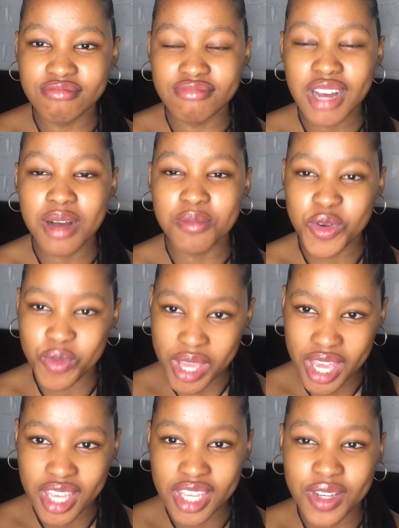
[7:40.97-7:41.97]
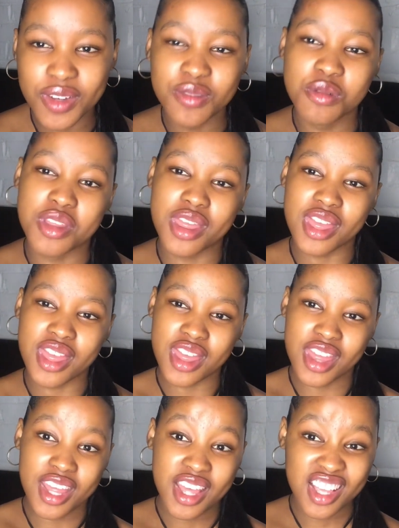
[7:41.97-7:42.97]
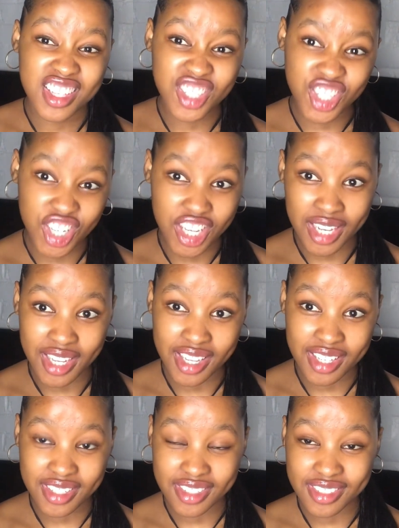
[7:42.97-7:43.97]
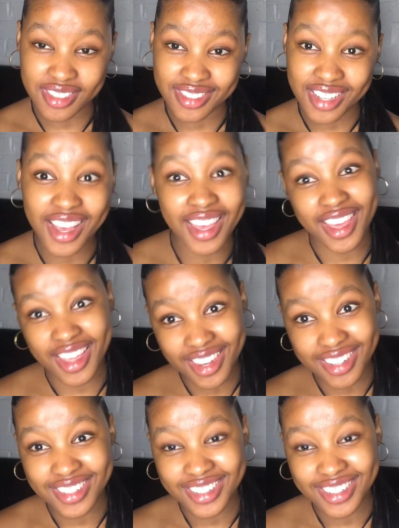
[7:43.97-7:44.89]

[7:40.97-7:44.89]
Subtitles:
I'm okay with chilling again.